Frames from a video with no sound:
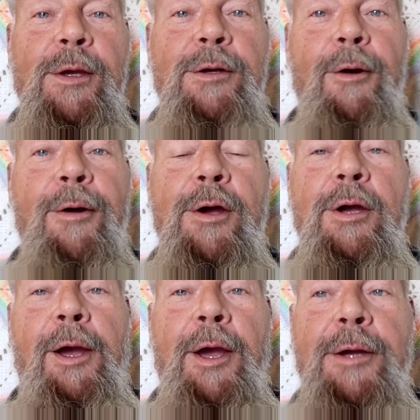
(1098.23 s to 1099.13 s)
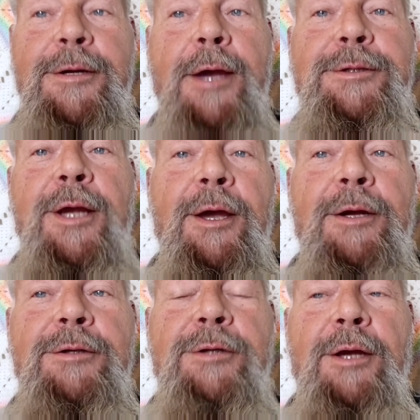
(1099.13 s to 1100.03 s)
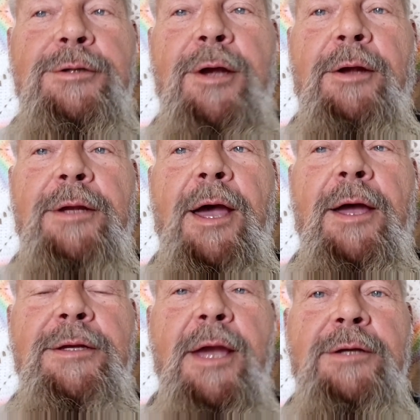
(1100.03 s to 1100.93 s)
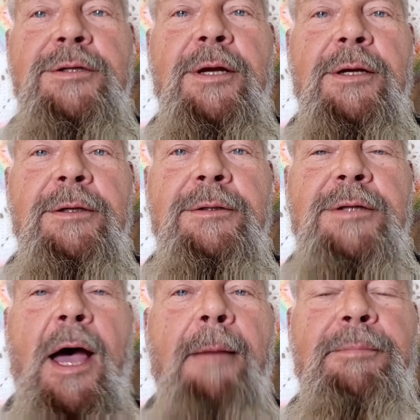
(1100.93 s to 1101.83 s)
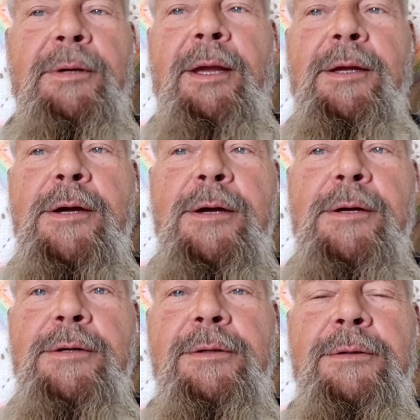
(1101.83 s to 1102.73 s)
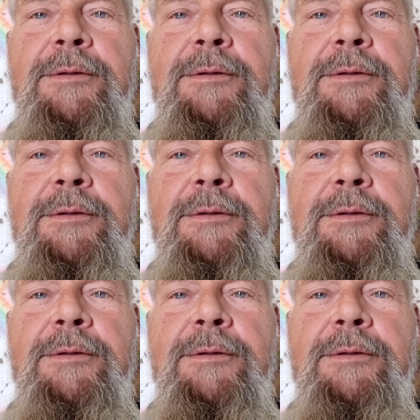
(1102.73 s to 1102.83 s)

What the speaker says: know, yes, so yeah, yes, top. Hey,